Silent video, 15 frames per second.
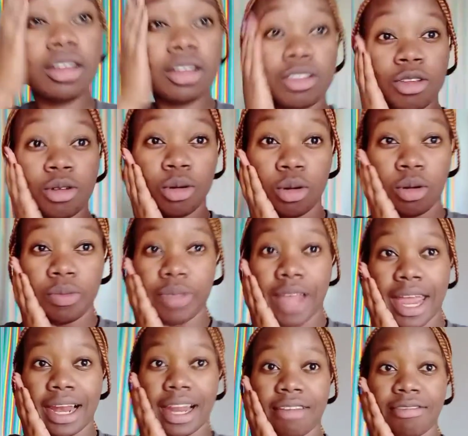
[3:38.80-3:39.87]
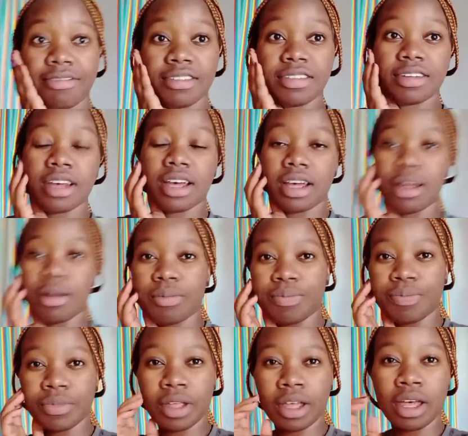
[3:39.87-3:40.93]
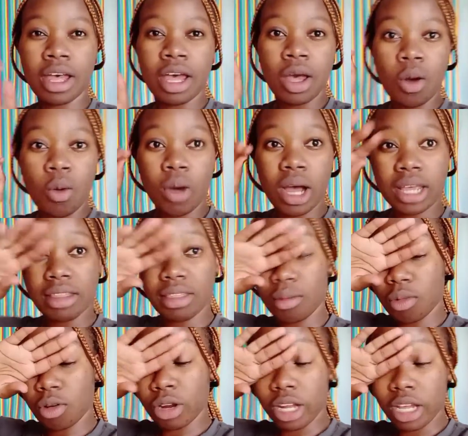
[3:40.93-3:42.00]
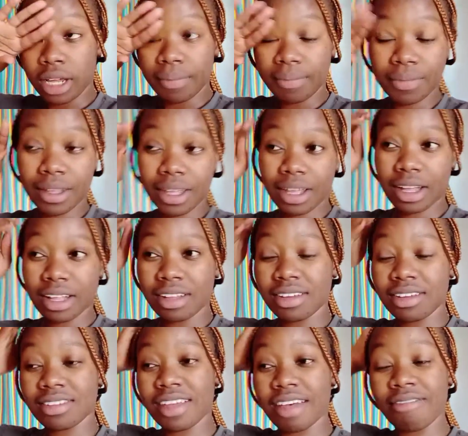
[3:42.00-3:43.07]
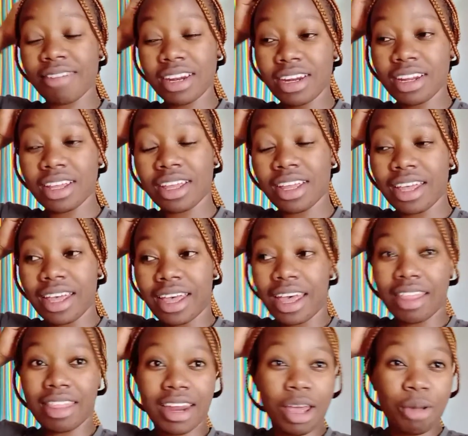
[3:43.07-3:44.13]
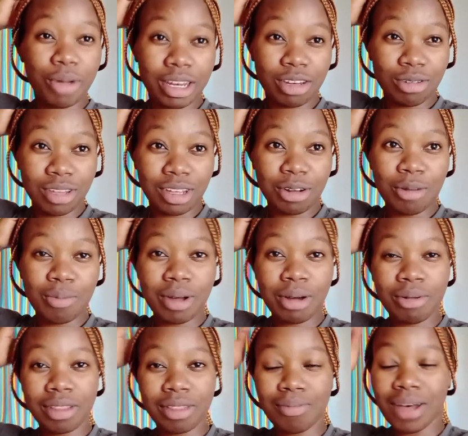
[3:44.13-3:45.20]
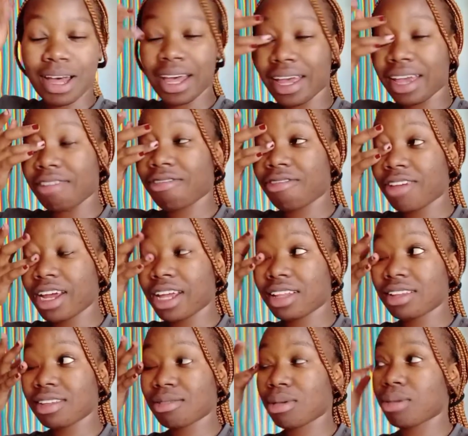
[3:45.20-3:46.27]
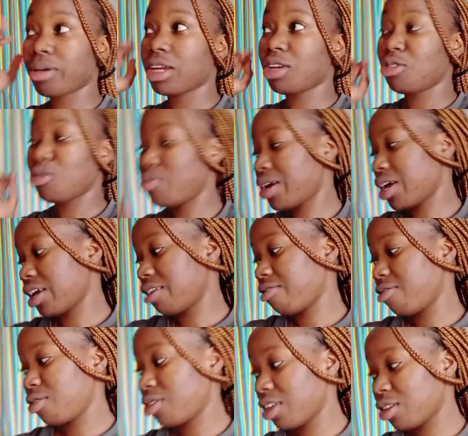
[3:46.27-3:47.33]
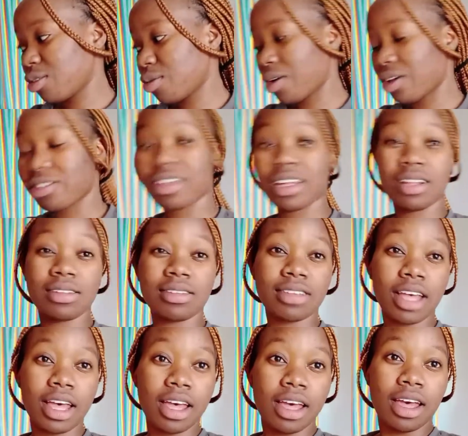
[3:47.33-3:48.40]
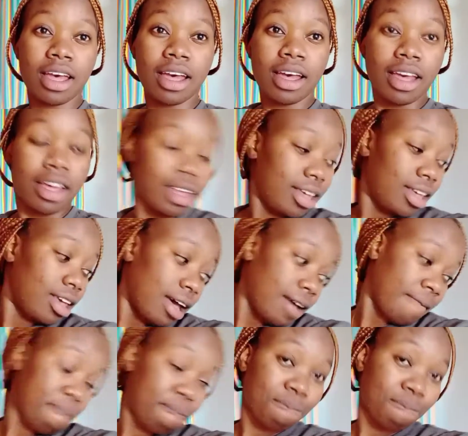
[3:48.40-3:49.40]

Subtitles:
So I left work in the morning at 7, and then I went to Gikomba with my friends. We went to buy a few things for ourselves. Yeah.